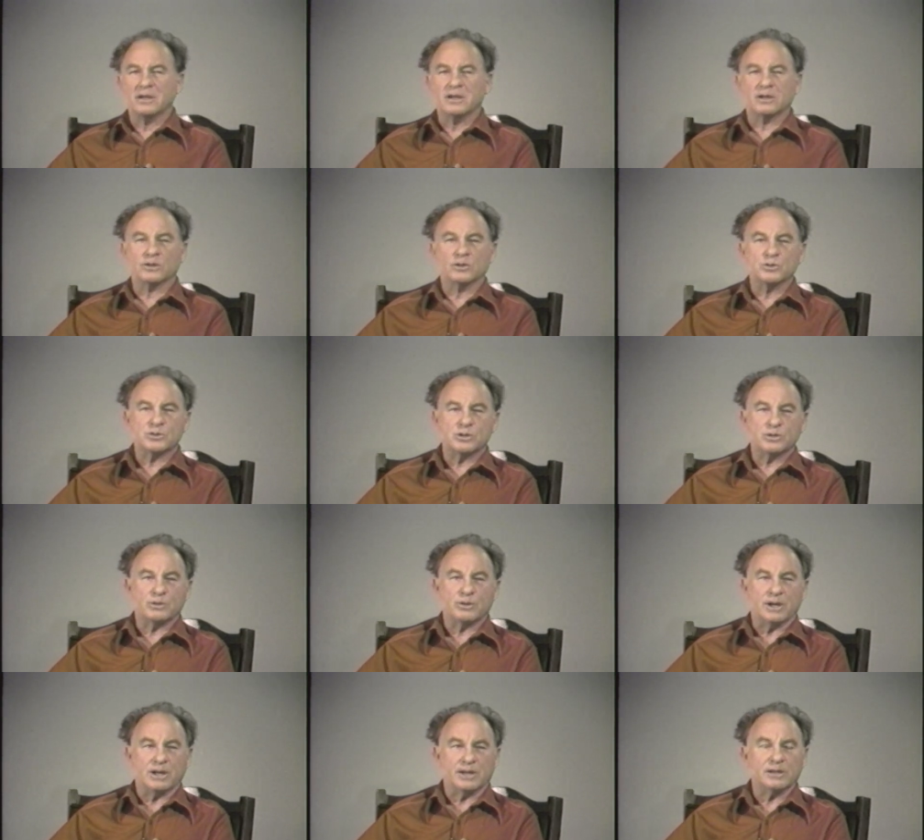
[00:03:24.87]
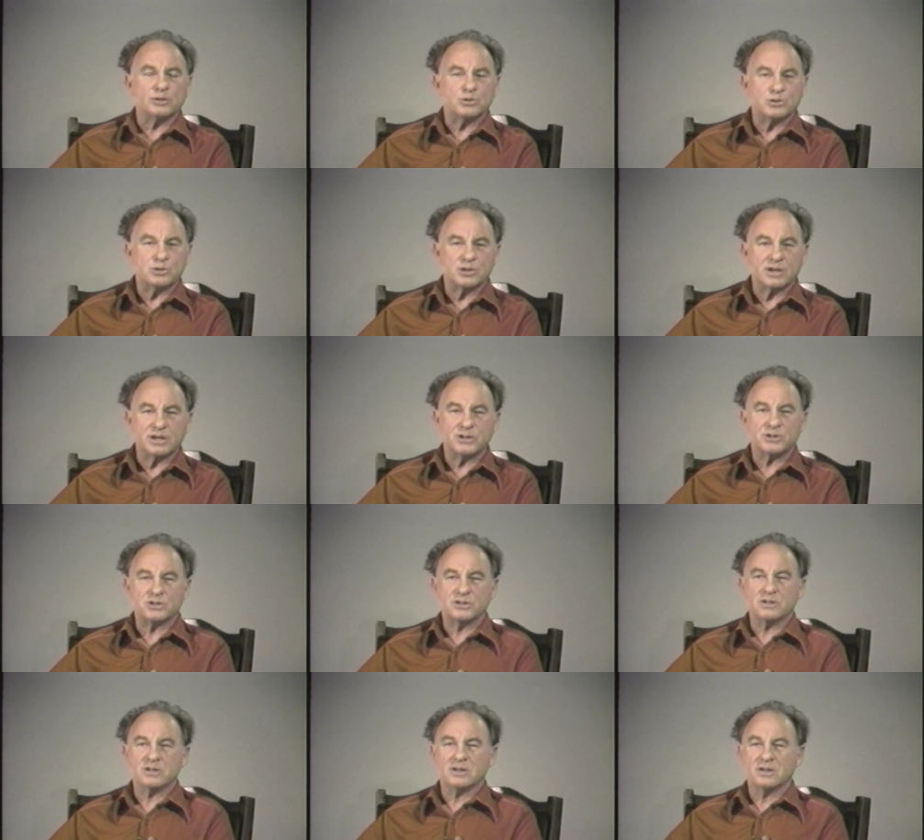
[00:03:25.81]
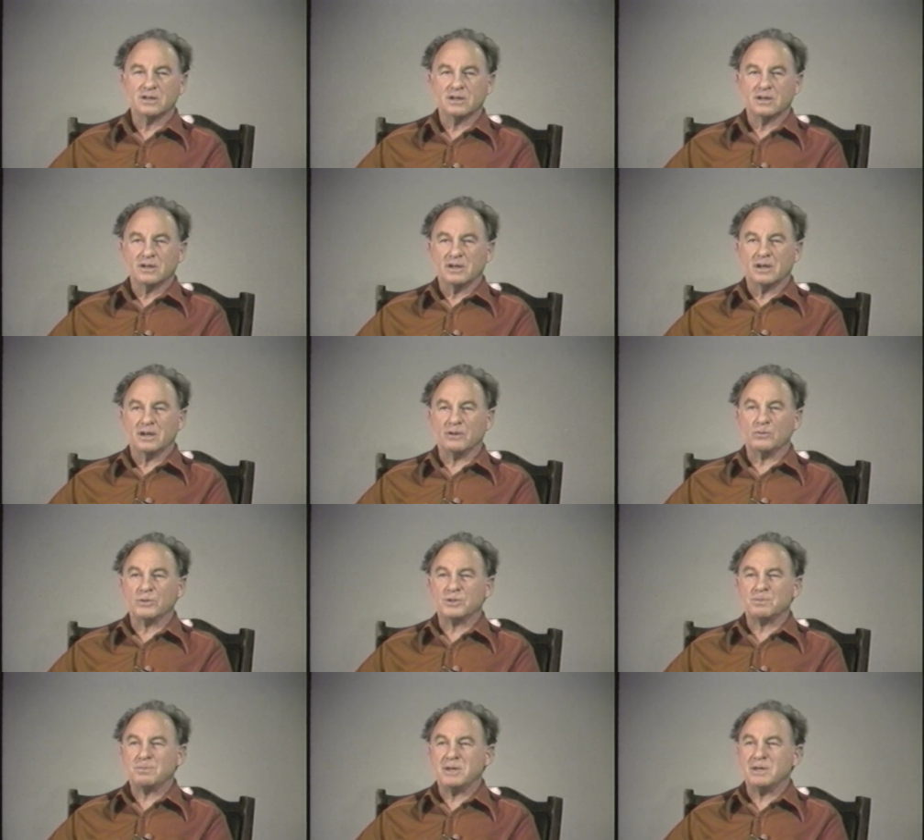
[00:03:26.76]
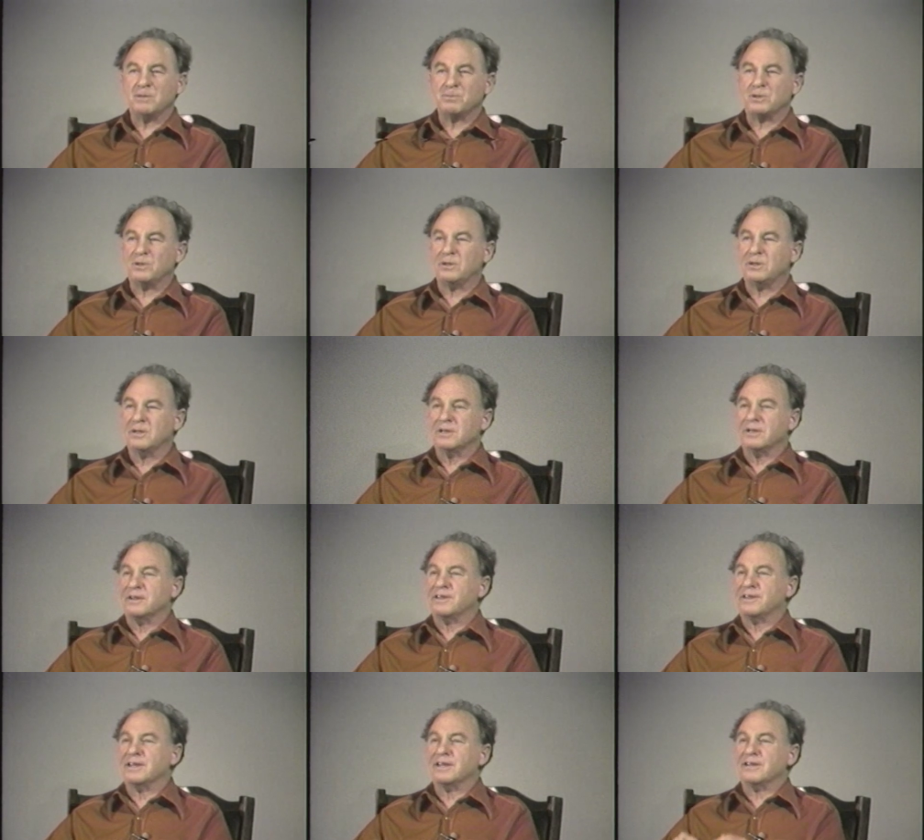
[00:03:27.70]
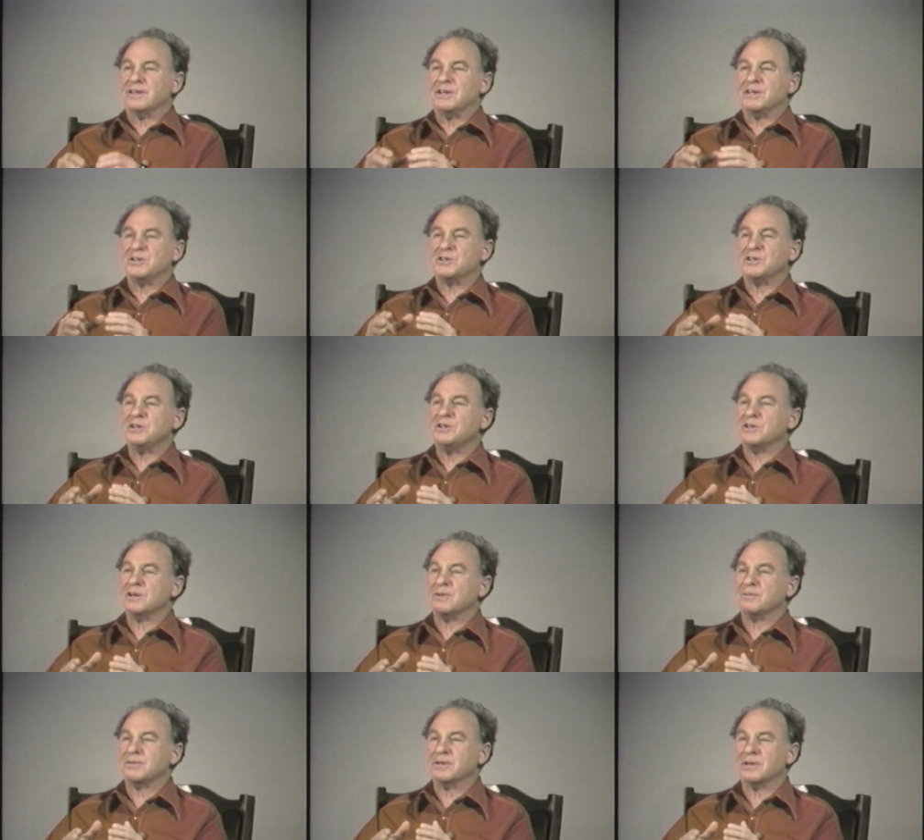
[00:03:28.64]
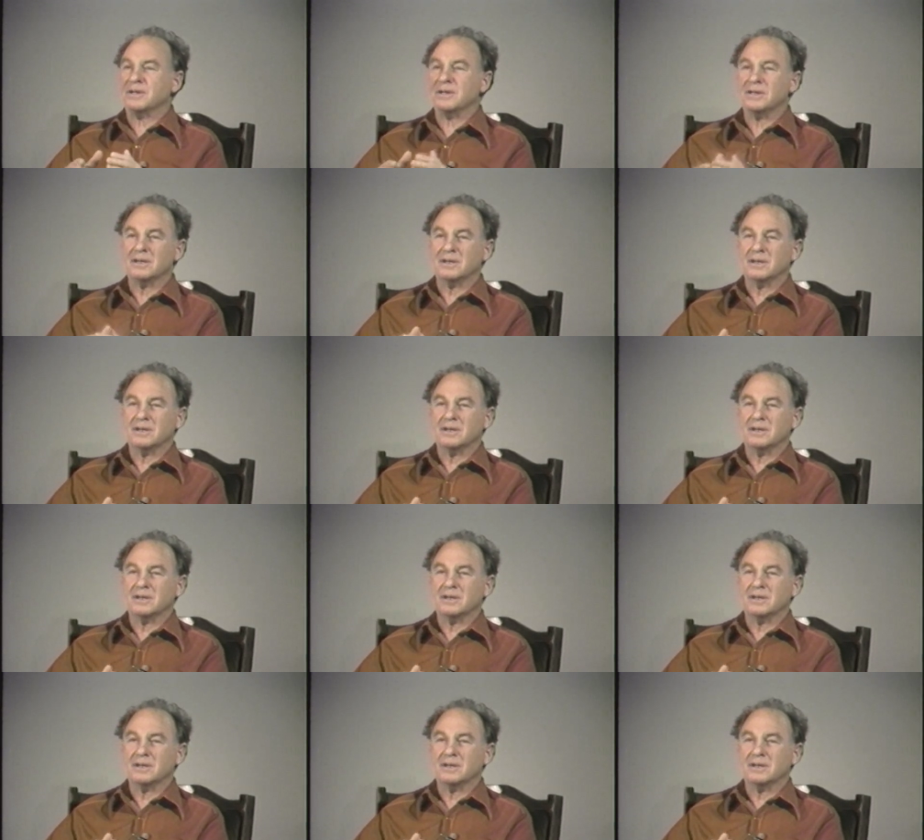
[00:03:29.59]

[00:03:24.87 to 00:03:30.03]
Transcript: it goes into a hallucination in which people think they see something,